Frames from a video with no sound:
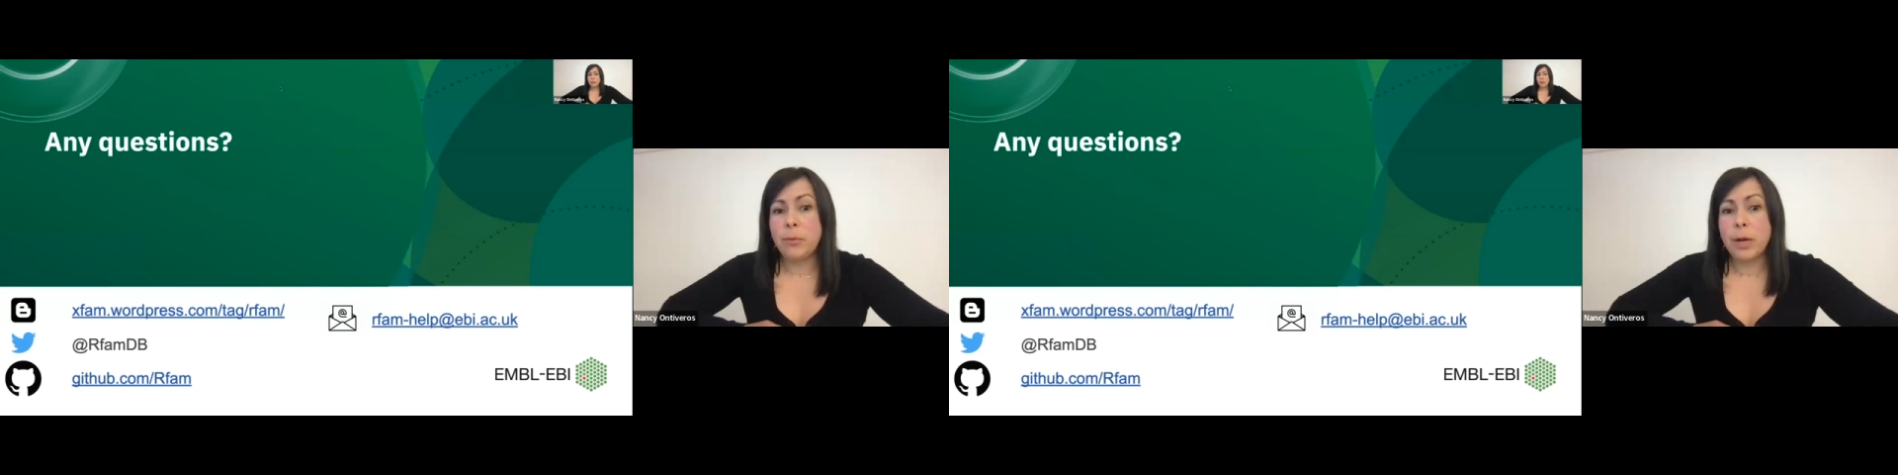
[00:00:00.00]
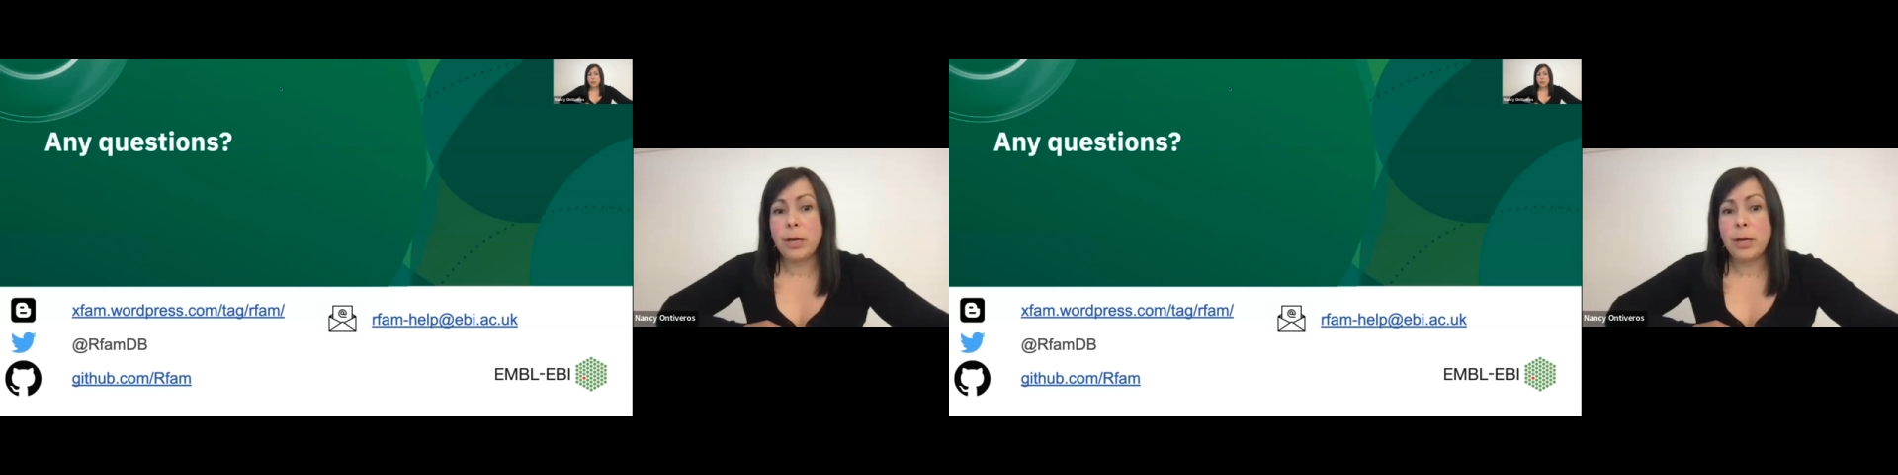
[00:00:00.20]

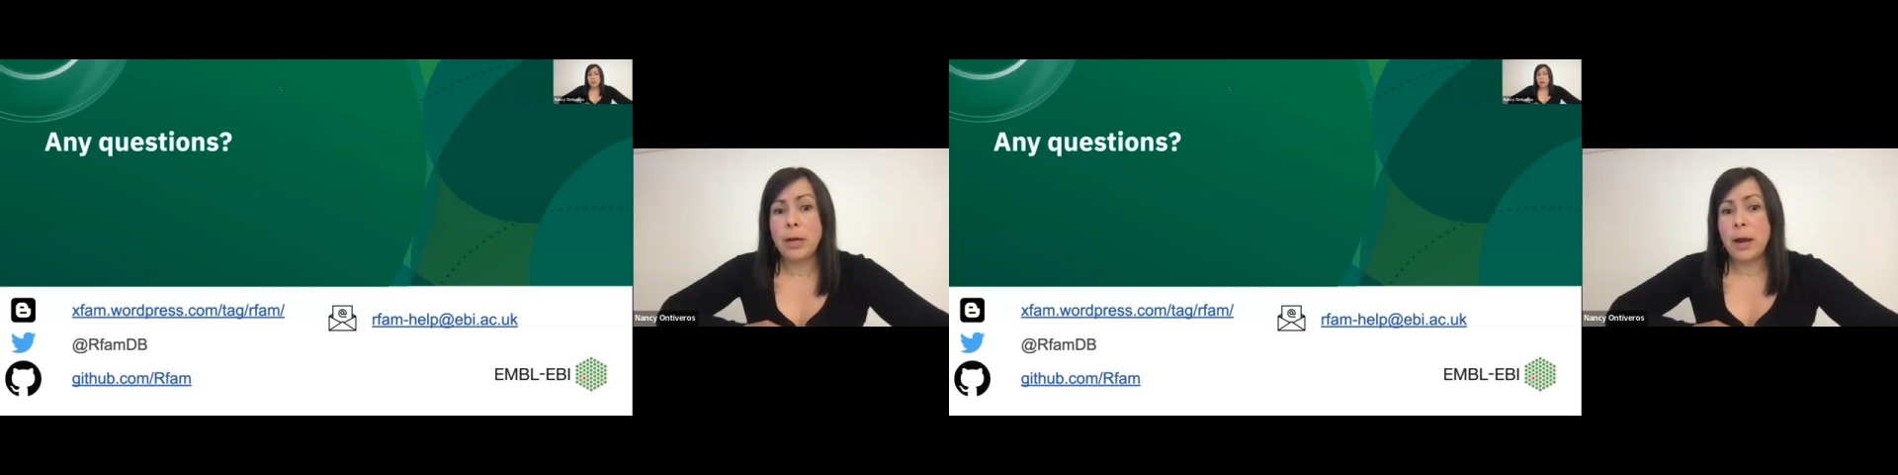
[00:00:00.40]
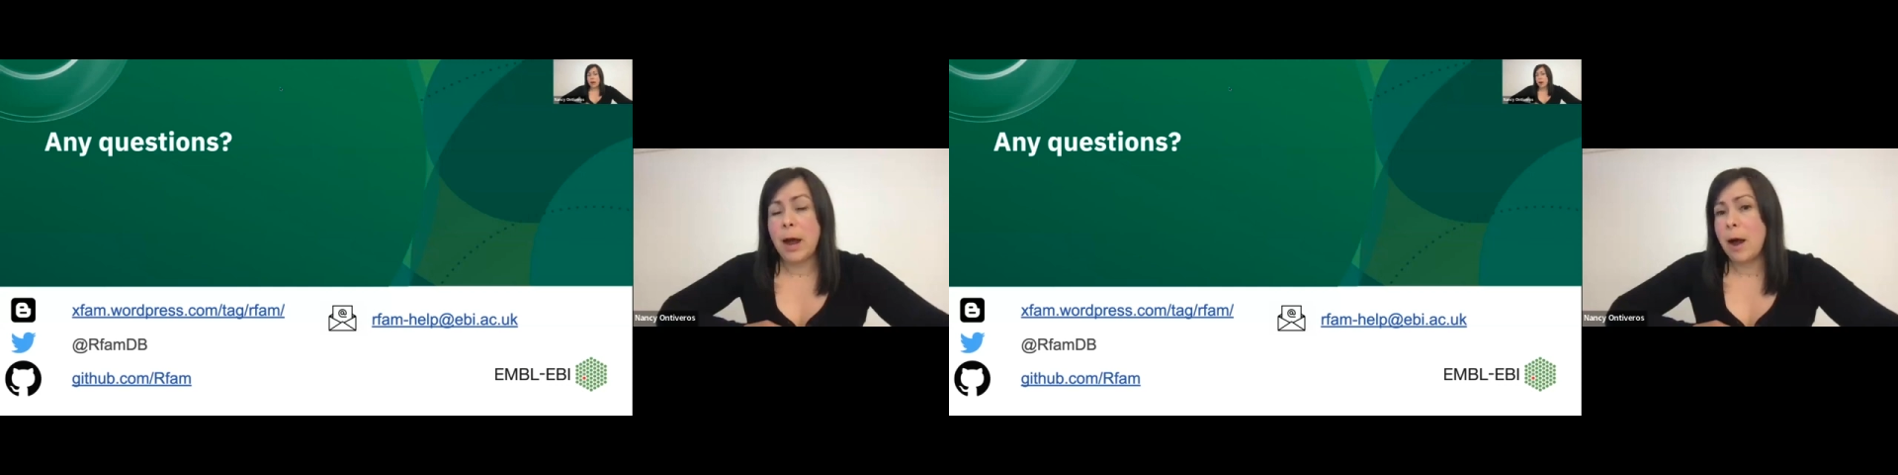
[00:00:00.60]

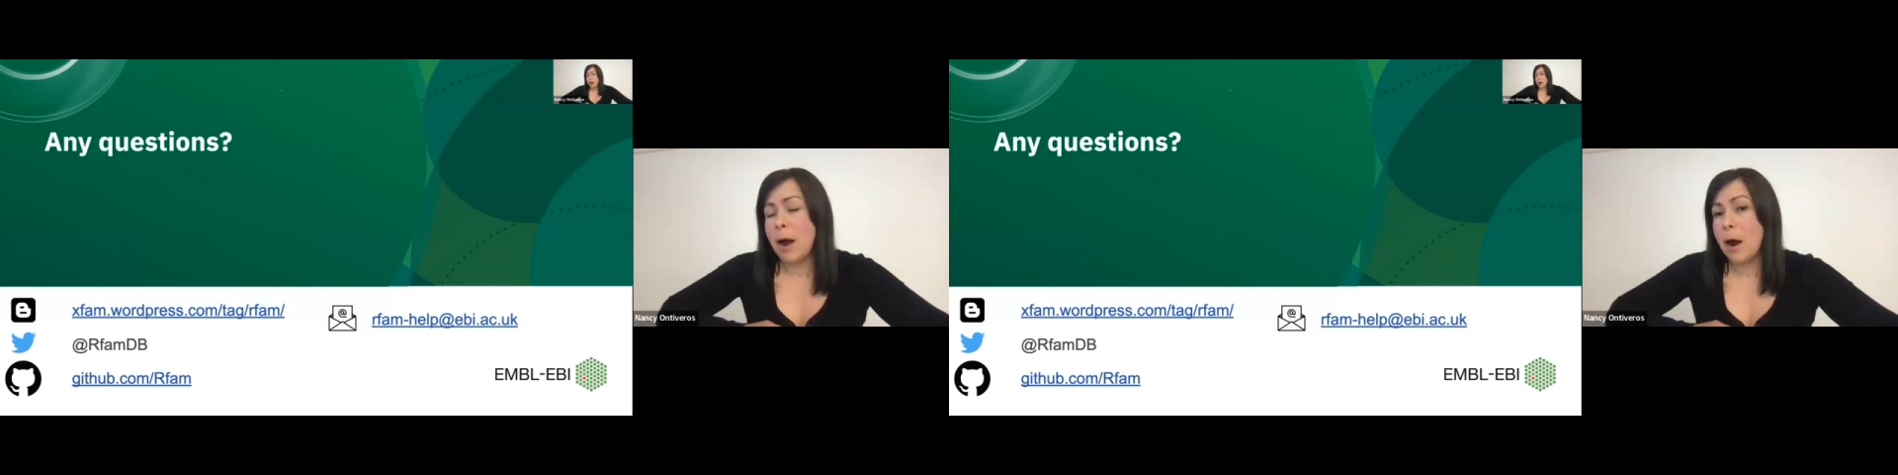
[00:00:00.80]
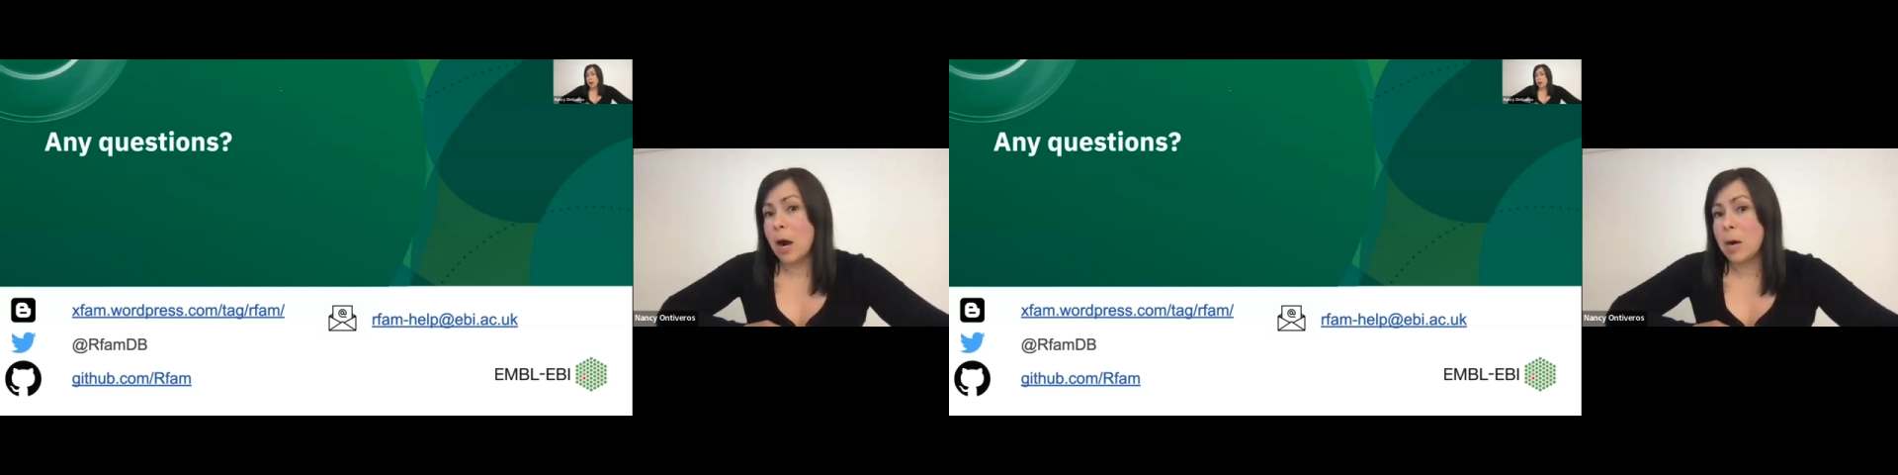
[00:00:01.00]
we
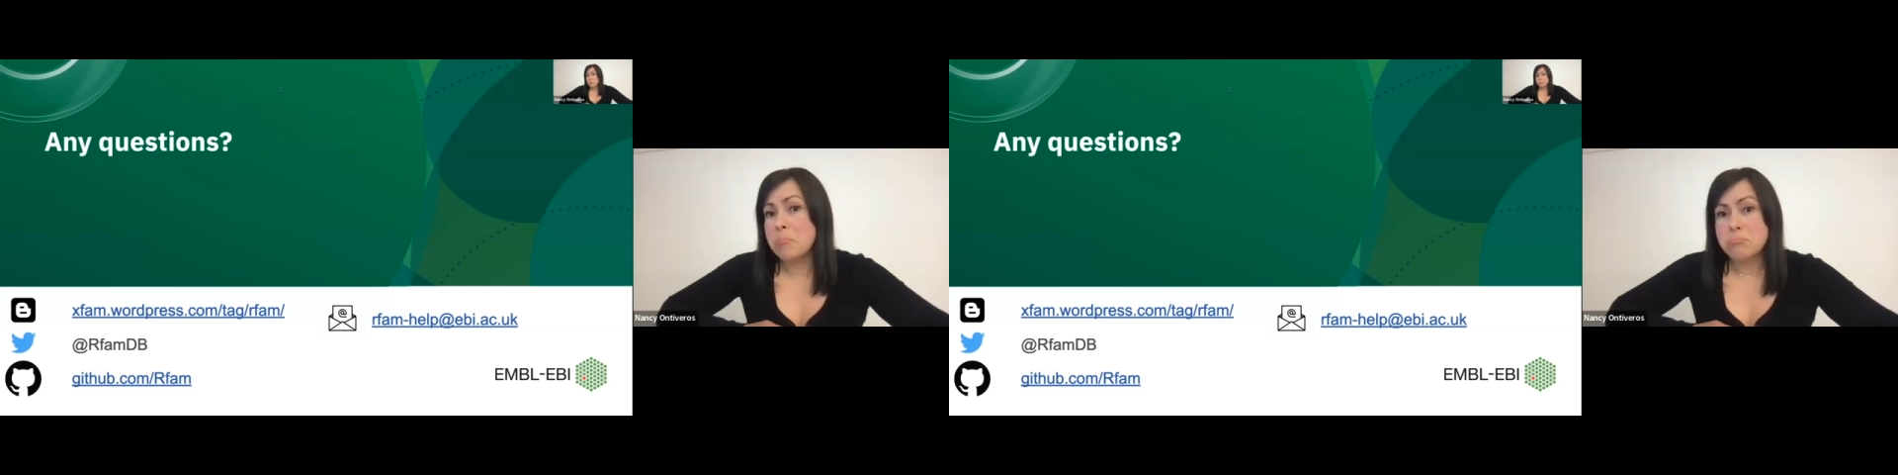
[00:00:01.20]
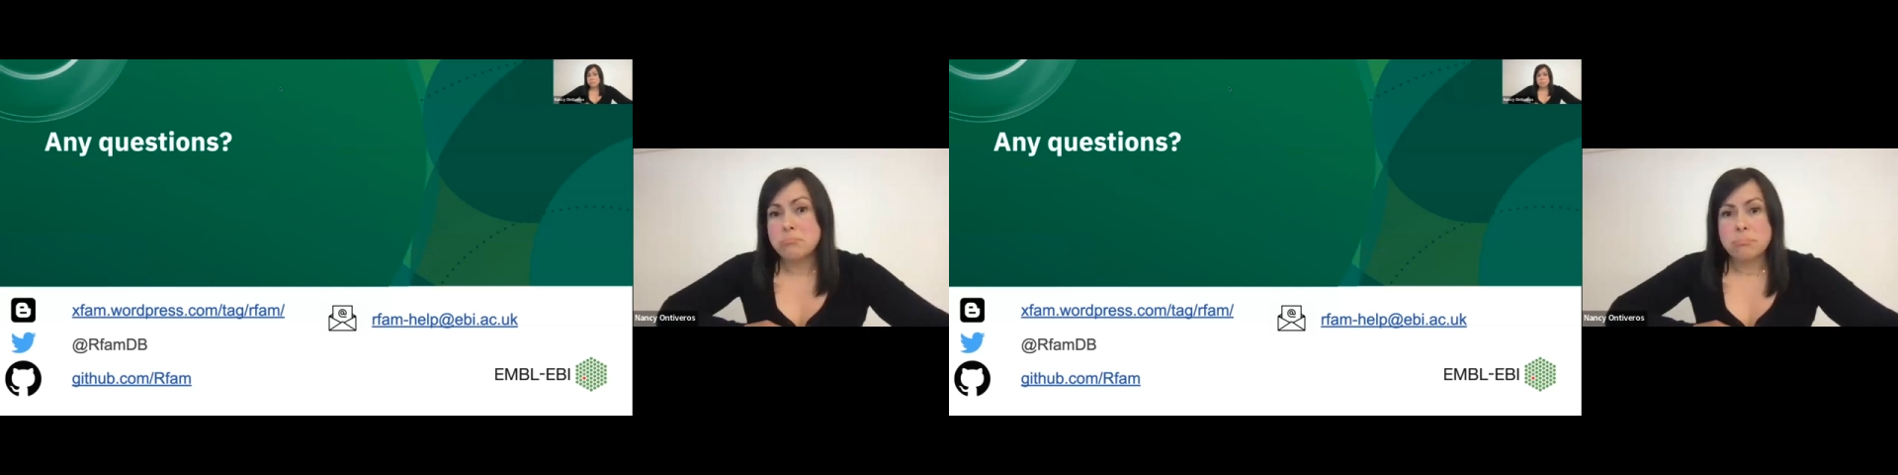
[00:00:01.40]
are